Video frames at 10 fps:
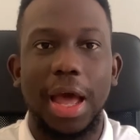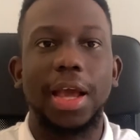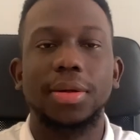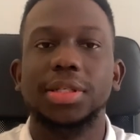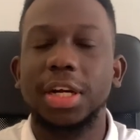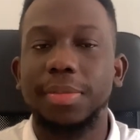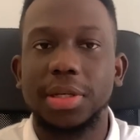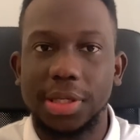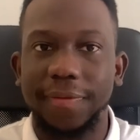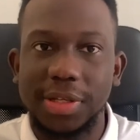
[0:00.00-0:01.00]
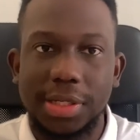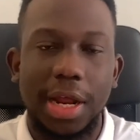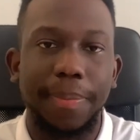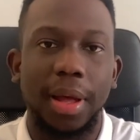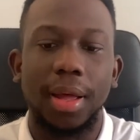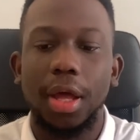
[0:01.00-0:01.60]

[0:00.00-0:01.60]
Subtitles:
I consider myself a sniper.